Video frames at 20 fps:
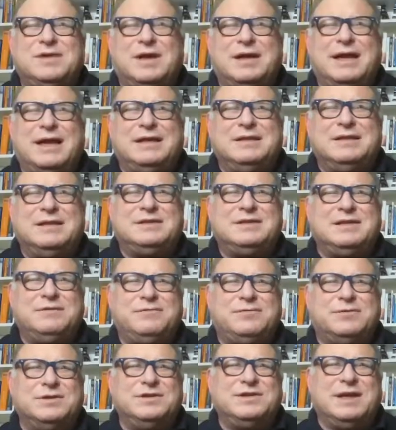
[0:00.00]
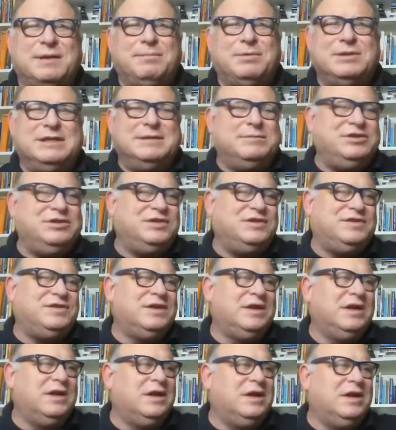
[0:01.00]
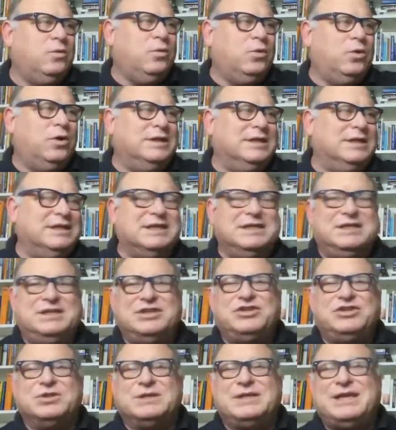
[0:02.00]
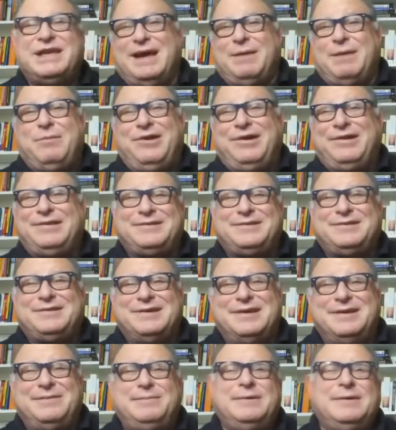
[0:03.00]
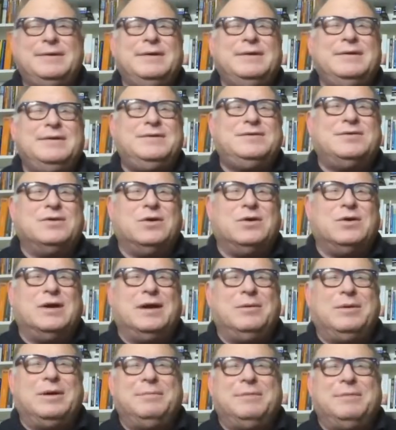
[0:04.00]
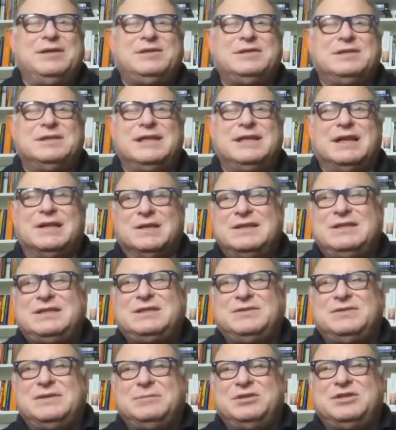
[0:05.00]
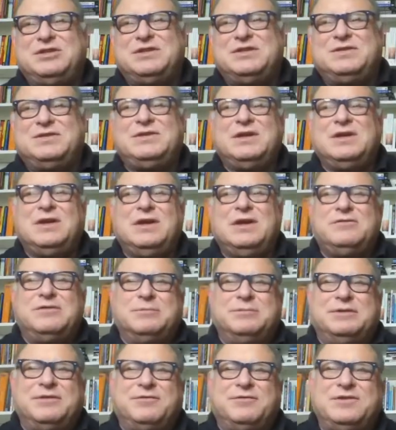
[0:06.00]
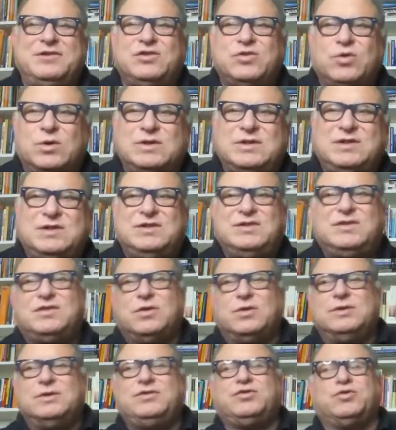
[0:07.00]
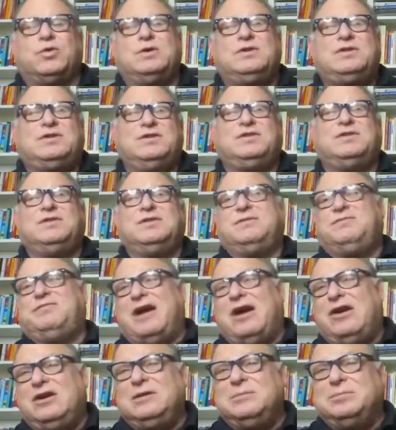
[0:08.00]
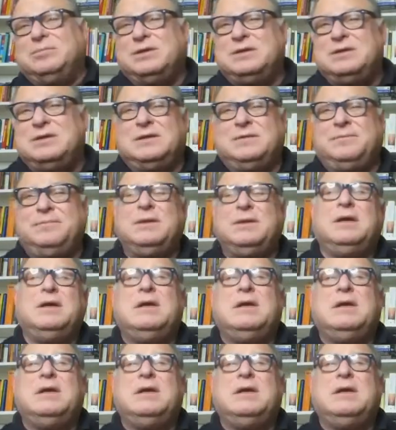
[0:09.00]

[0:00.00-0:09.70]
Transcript: I had, let's say, for example, images were in a digital camera at the time. So I want to basically get a list of images from different sources. So the sources is a variable here.